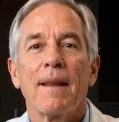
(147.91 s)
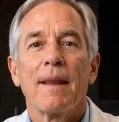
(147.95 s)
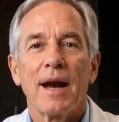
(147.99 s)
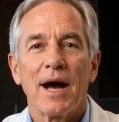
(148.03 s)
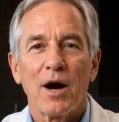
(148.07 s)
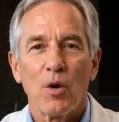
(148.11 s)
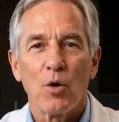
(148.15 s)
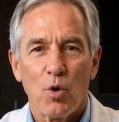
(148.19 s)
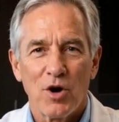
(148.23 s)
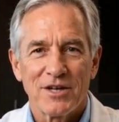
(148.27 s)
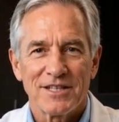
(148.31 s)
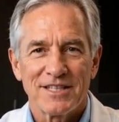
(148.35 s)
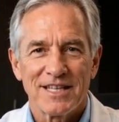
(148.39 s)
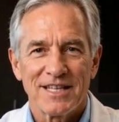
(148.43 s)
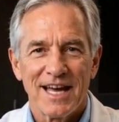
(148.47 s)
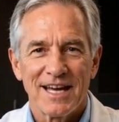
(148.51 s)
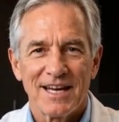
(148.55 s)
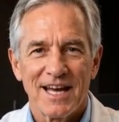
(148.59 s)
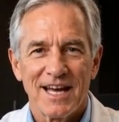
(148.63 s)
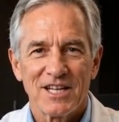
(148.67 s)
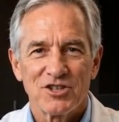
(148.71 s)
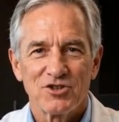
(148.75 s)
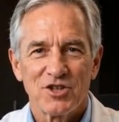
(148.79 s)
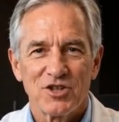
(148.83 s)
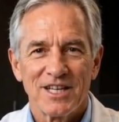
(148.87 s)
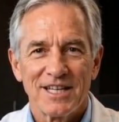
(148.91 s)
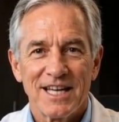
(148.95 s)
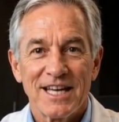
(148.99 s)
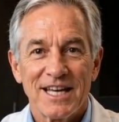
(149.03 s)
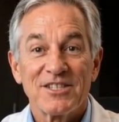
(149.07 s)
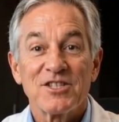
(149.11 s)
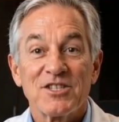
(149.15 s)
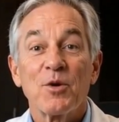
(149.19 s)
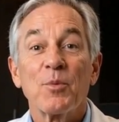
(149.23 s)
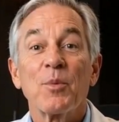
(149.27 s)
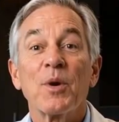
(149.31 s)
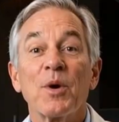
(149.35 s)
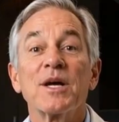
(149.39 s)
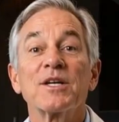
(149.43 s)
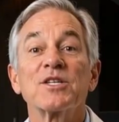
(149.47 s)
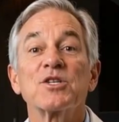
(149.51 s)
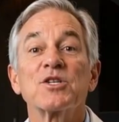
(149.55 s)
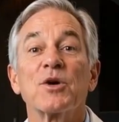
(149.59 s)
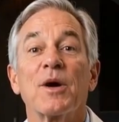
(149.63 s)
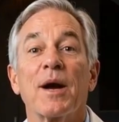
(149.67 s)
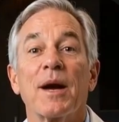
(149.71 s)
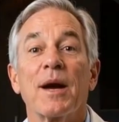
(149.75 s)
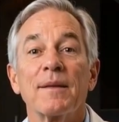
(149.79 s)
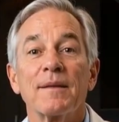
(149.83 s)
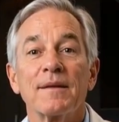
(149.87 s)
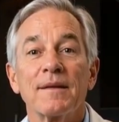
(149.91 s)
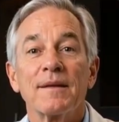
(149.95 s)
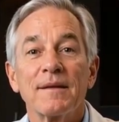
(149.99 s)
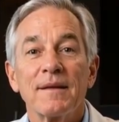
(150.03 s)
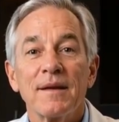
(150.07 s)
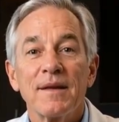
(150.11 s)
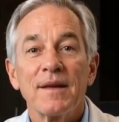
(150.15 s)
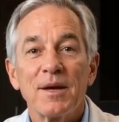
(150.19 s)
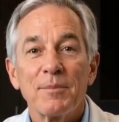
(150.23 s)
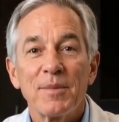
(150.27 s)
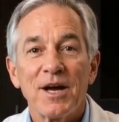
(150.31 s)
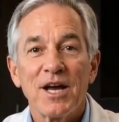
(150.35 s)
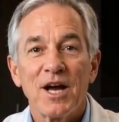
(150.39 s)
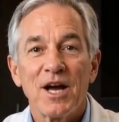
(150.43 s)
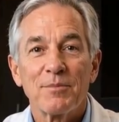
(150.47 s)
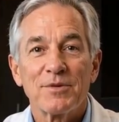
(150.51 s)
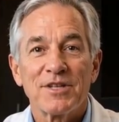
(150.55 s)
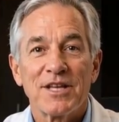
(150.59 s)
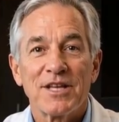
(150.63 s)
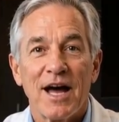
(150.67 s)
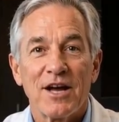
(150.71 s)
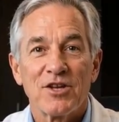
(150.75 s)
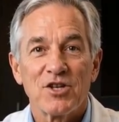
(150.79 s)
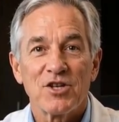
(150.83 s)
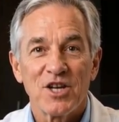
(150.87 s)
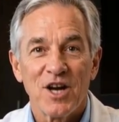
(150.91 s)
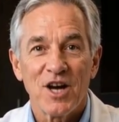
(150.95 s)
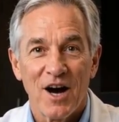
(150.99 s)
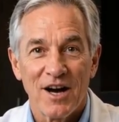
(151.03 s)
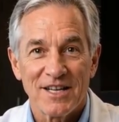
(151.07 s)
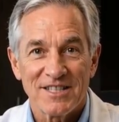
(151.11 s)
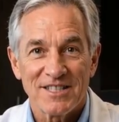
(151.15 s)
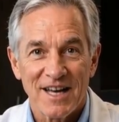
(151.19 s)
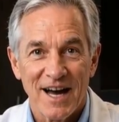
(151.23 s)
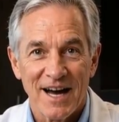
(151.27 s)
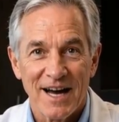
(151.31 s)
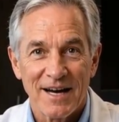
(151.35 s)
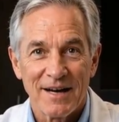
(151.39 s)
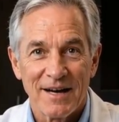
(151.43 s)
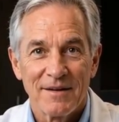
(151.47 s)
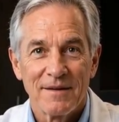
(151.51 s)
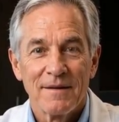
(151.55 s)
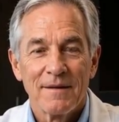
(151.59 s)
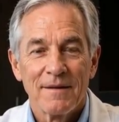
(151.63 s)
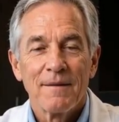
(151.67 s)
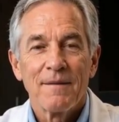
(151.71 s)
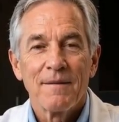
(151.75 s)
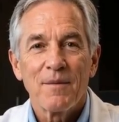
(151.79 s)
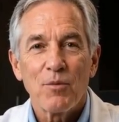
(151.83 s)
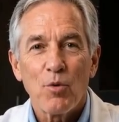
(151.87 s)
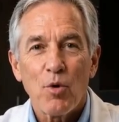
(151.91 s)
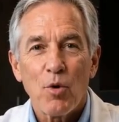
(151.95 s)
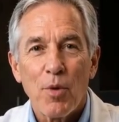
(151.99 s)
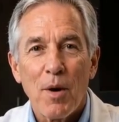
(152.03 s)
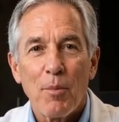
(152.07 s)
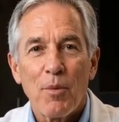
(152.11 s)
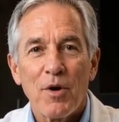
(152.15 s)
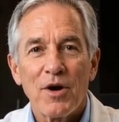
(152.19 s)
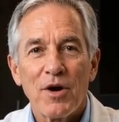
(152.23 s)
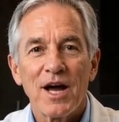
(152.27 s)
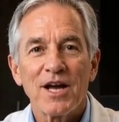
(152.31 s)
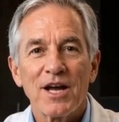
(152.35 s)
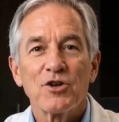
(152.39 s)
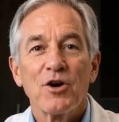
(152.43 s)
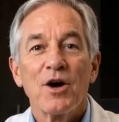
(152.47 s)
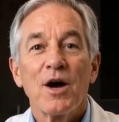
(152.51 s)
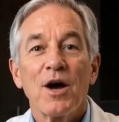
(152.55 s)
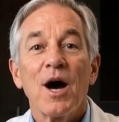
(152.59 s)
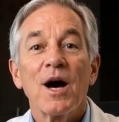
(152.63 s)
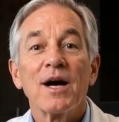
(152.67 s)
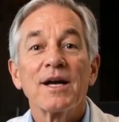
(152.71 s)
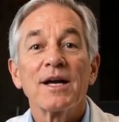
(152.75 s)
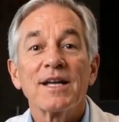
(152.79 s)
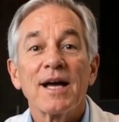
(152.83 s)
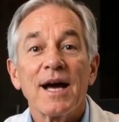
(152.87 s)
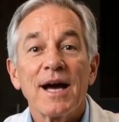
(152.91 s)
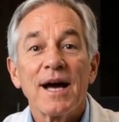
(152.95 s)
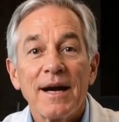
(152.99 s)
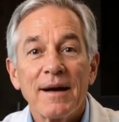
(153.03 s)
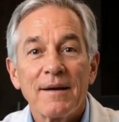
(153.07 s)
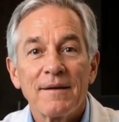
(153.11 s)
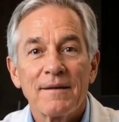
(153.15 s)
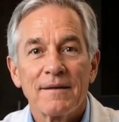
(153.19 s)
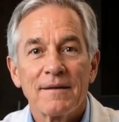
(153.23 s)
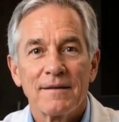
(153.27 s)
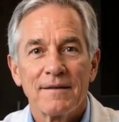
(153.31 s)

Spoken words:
And once that nitrite hits your bloodstream, it becomes nitric oxide. Remember nitric oxide?